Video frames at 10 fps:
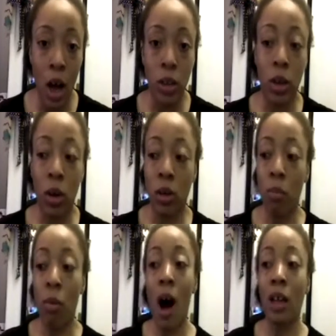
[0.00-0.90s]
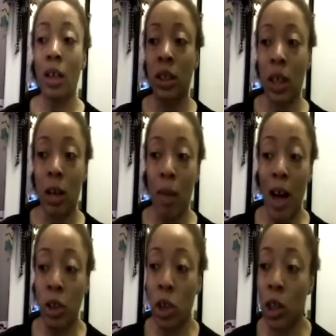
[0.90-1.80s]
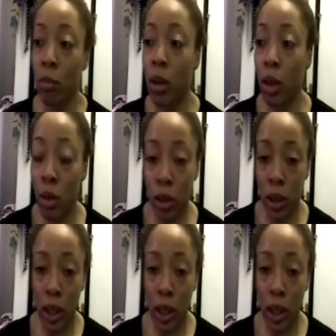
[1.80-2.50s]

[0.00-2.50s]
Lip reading: So the products that I'm actually going to be using,